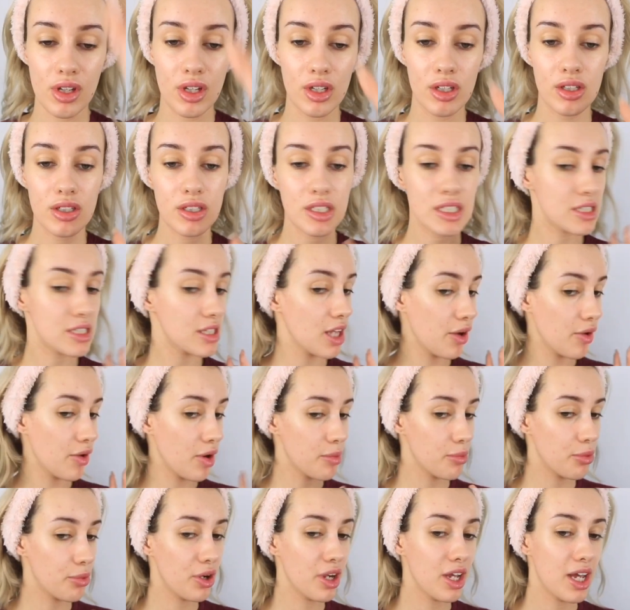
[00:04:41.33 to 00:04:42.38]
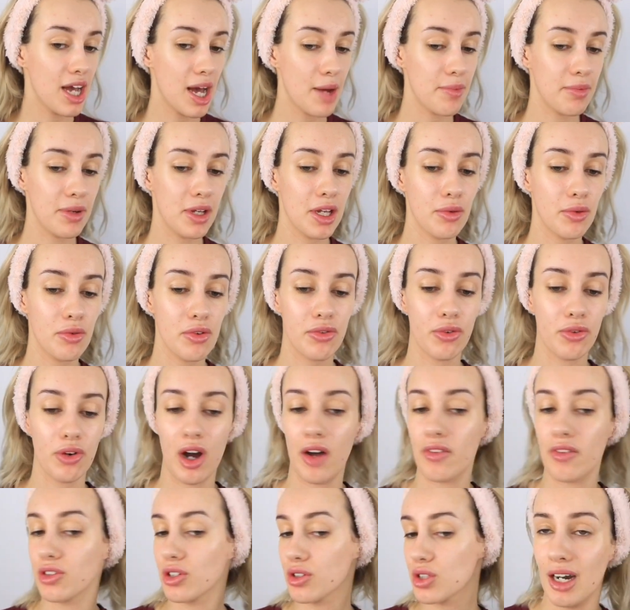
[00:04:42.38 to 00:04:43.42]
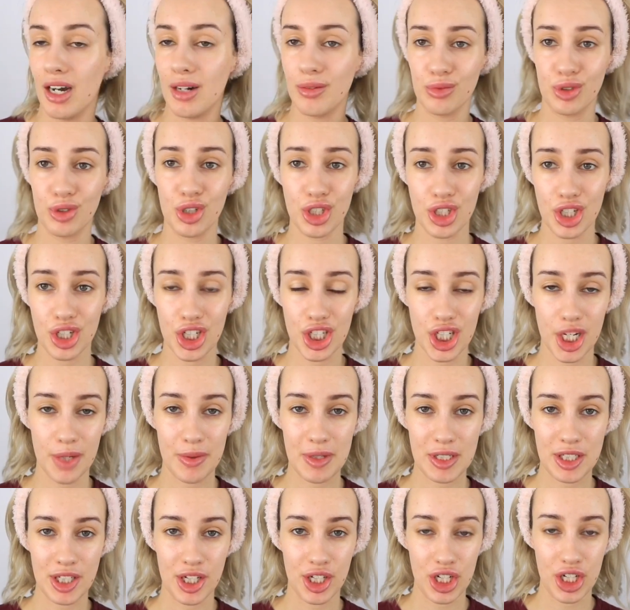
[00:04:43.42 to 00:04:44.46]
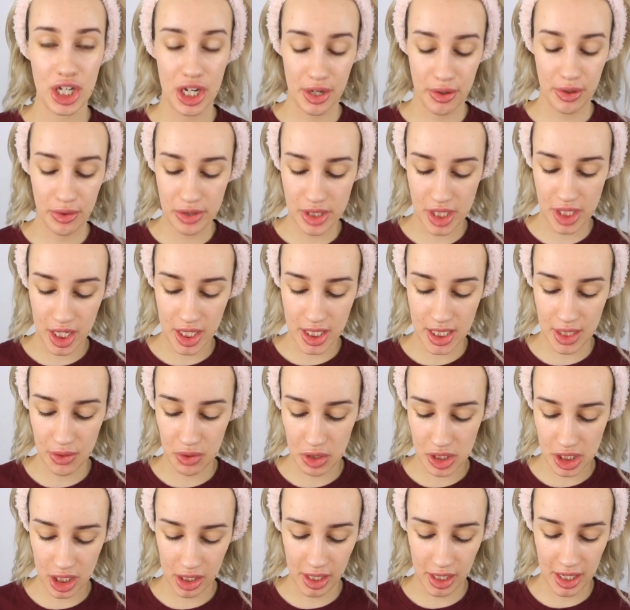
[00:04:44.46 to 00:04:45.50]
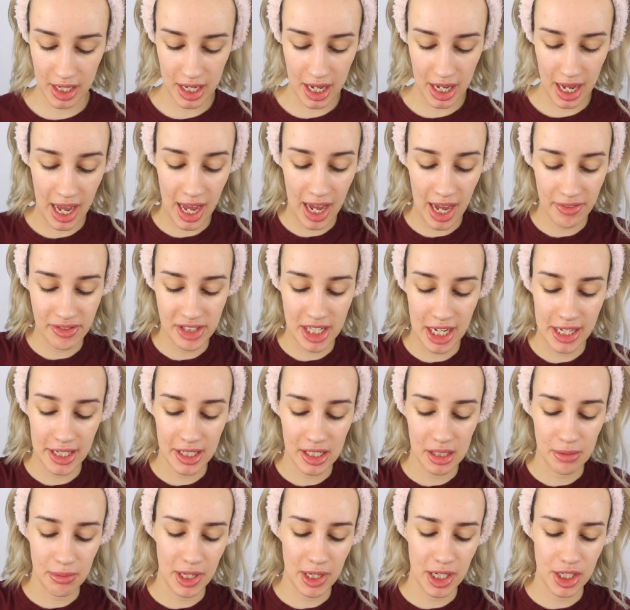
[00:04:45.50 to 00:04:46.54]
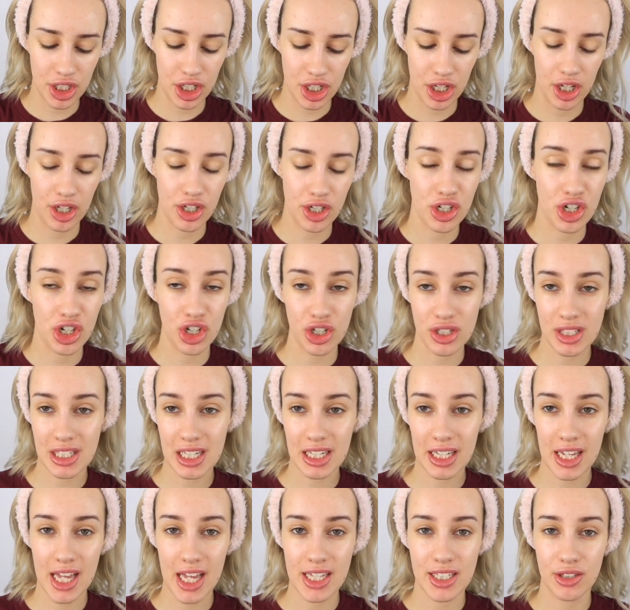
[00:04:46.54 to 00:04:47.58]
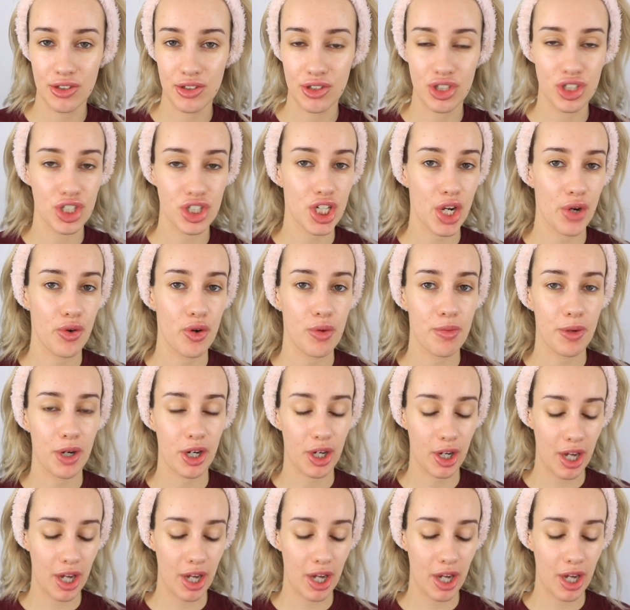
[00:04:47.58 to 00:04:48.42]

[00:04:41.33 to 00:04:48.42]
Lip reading: So I'm pretty happy with what I've done. I'm just going to show you my tissue so you can see what's on it. I have taken a picture just in case it doesn't show up on